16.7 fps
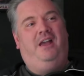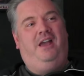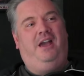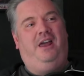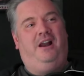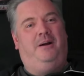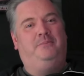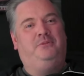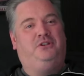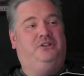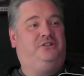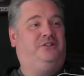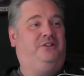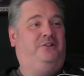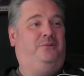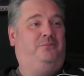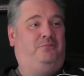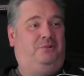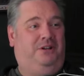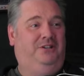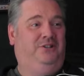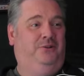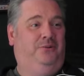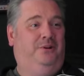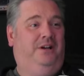and I'm just going to
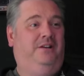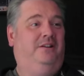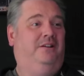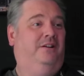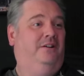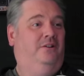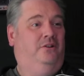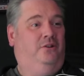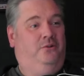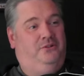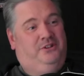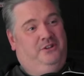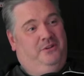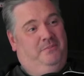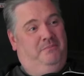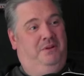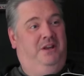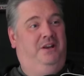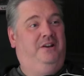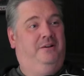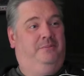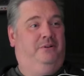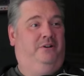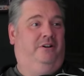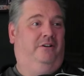redo it using the
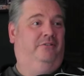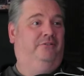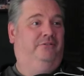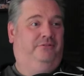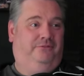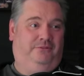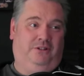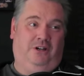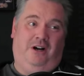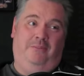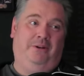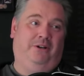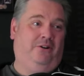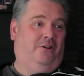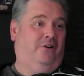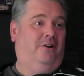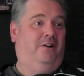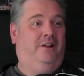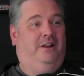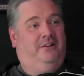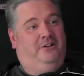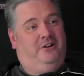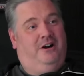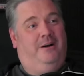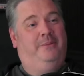medium of comic art mm -hmm.
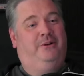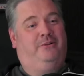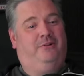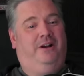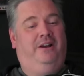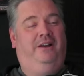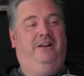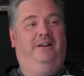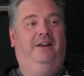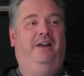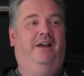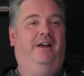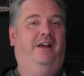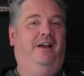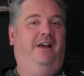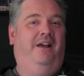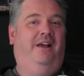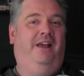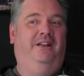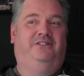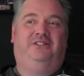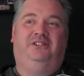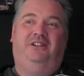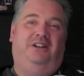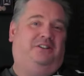and mm-hmm. comic writing.
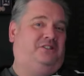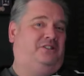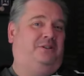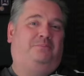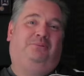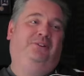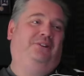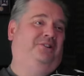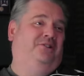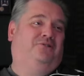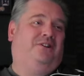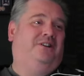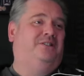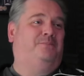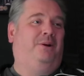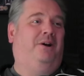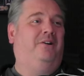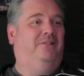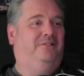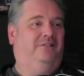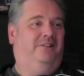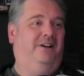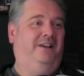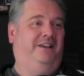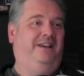It's it's completely transparent.
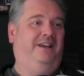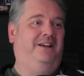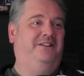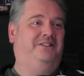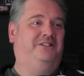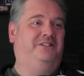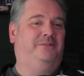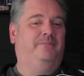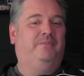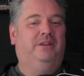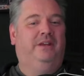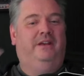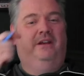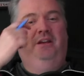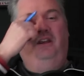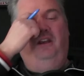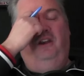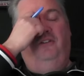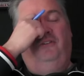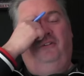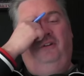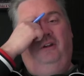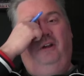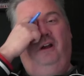Like it's if